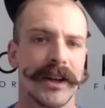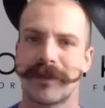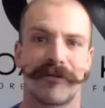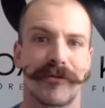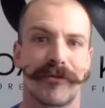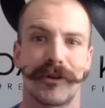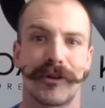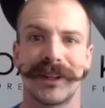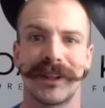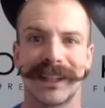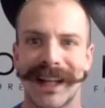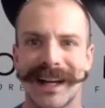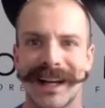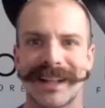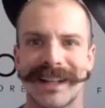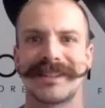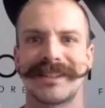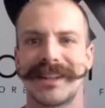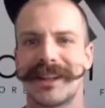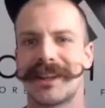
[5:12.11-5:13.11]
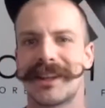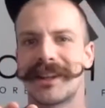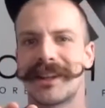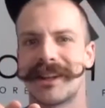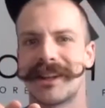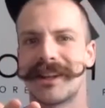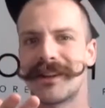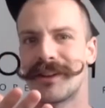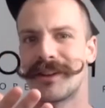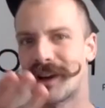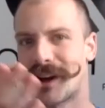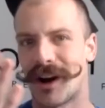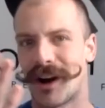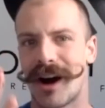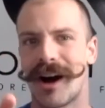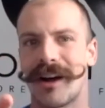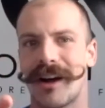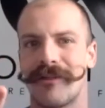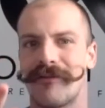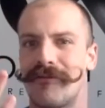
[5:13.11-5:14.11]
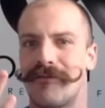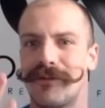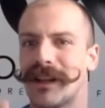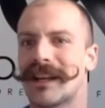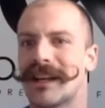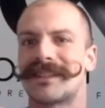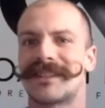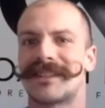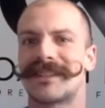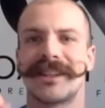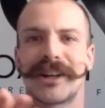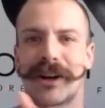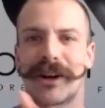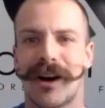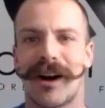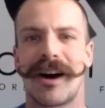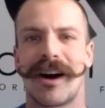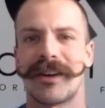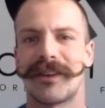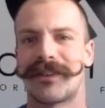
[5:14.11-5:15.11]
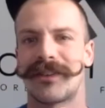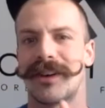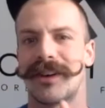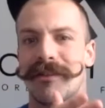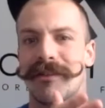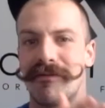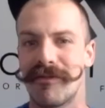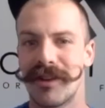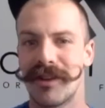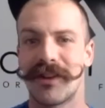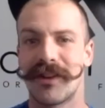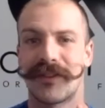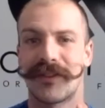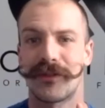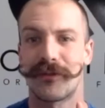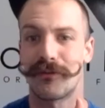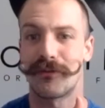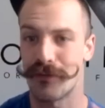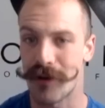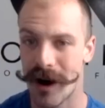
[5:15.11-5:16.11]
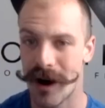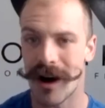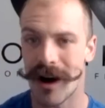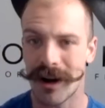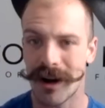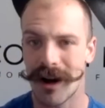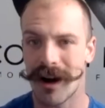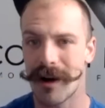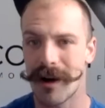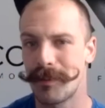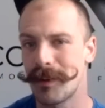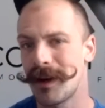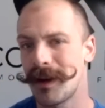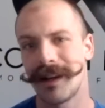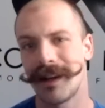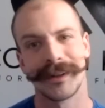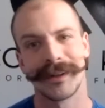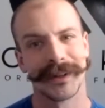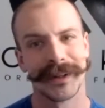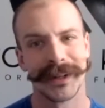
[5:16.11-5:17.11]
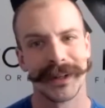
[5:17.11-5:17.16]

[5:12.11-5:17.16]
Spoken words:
for less than the cost of this raw copy?